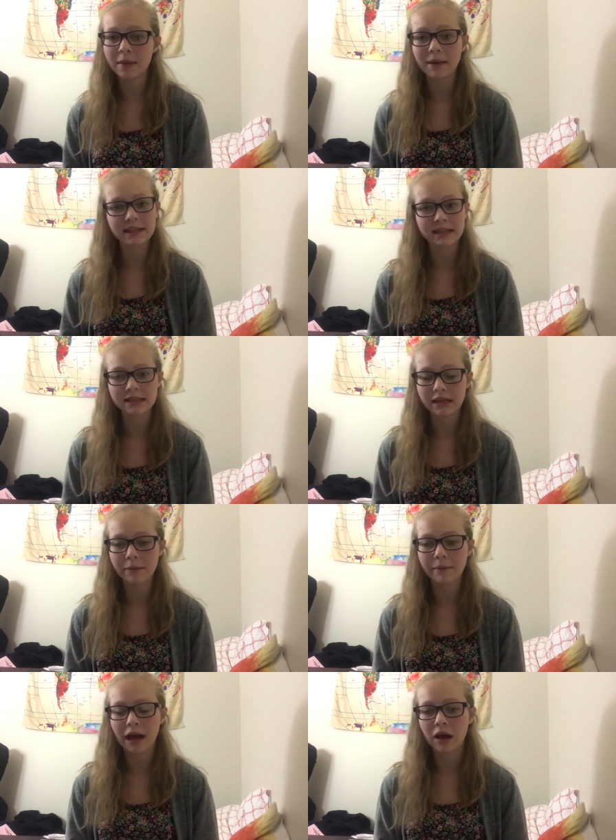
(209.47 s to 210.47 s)
The mentees
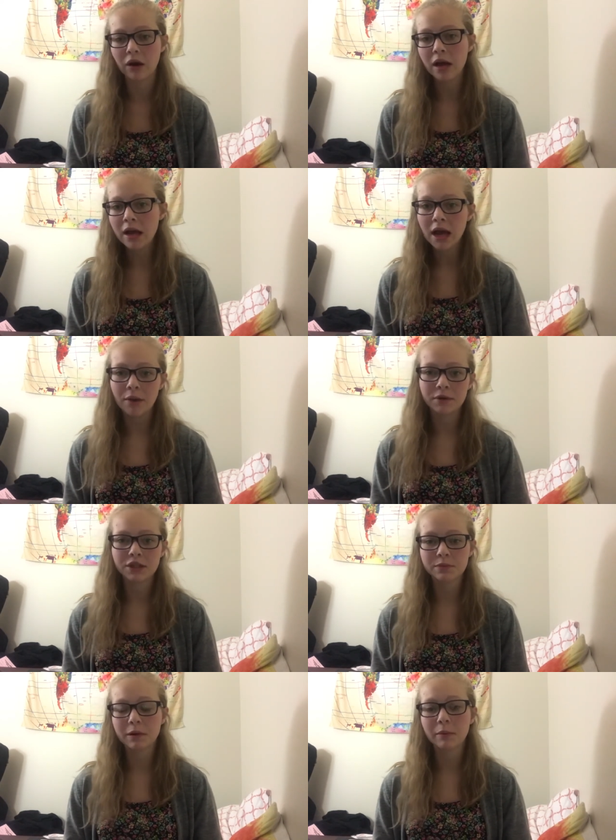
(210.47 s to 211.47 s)
come out and we
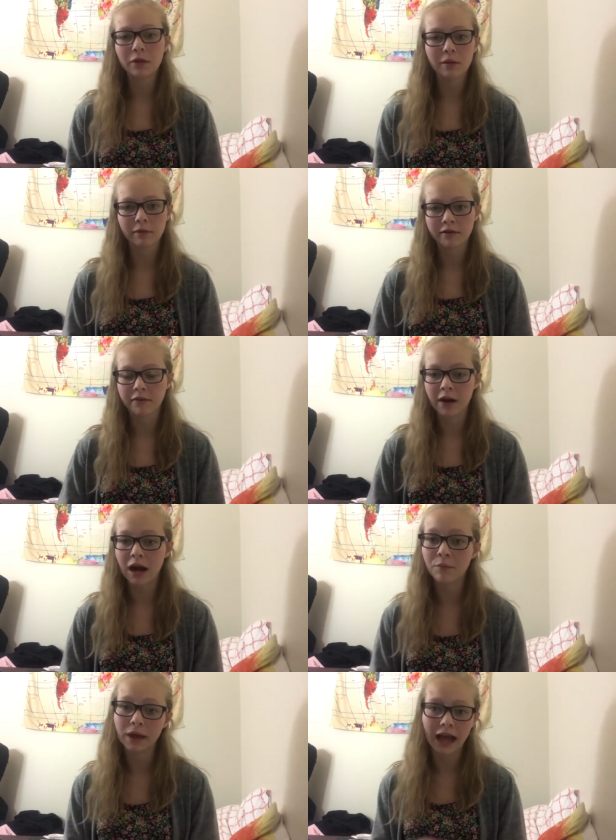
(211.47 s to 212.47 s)
just promote the book fair,
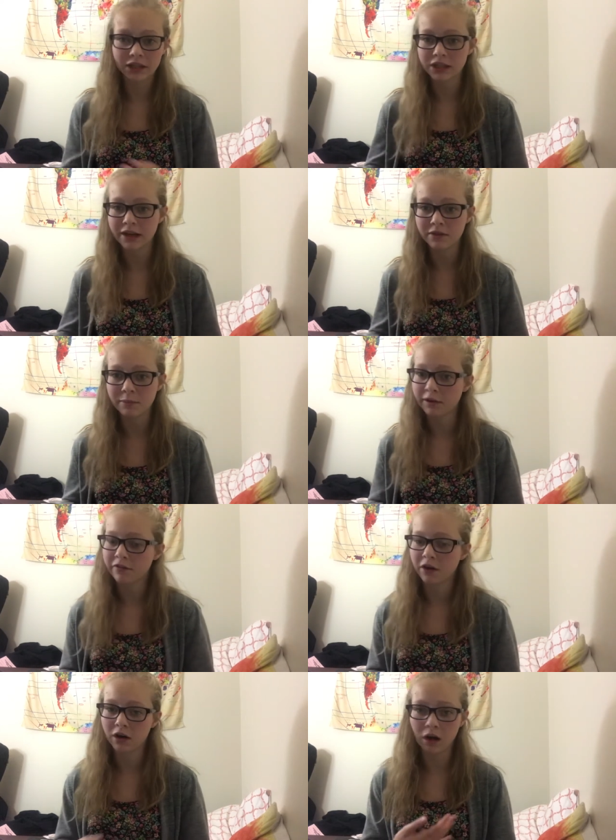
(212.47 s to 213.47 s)
and we actually have the book
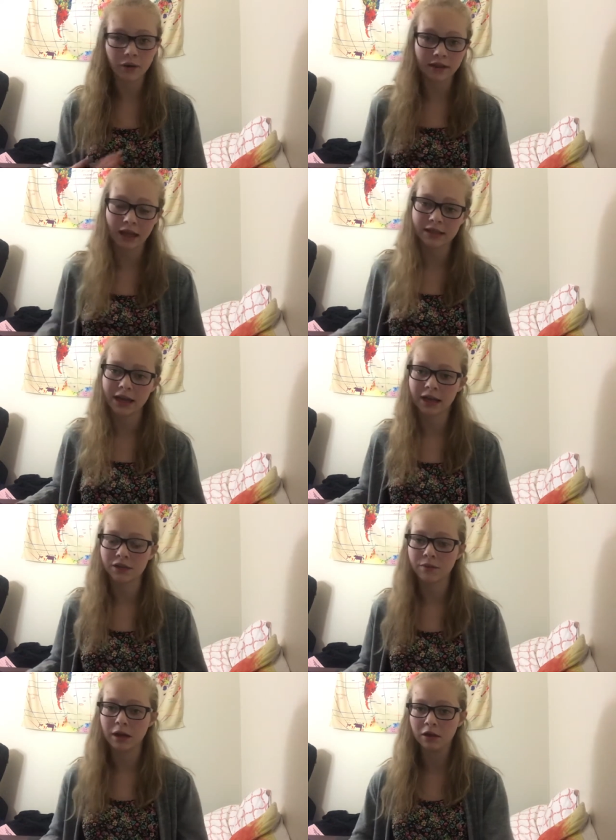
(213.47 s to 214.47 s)
fair going that day
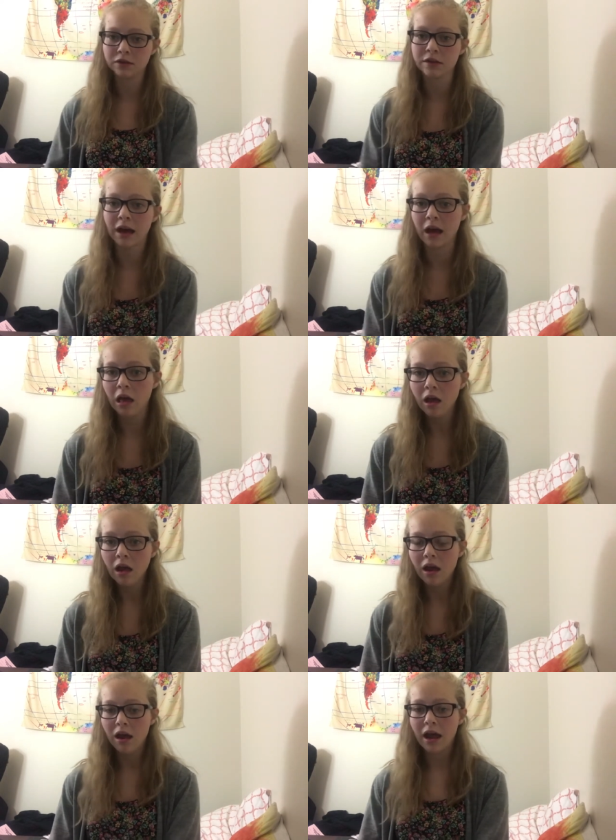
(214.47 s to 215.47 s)
as well, so that
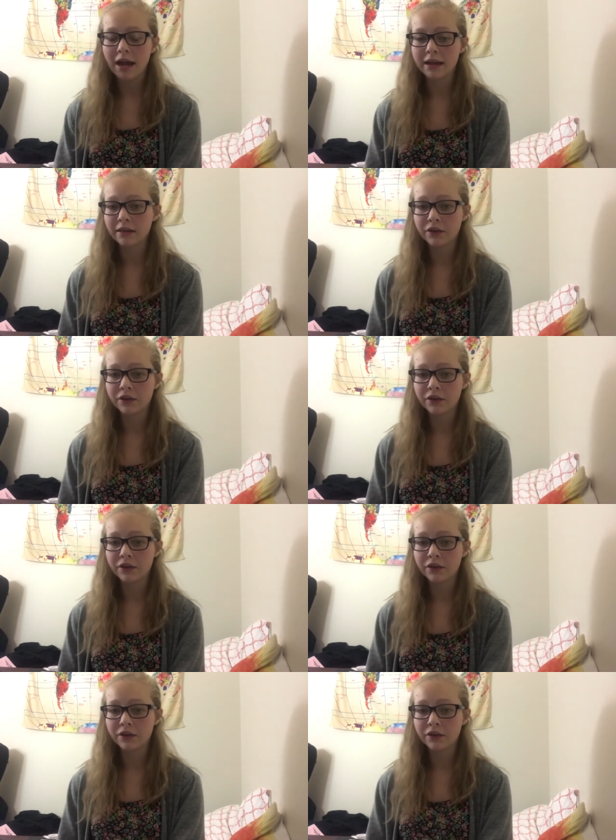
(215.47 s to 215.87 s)
any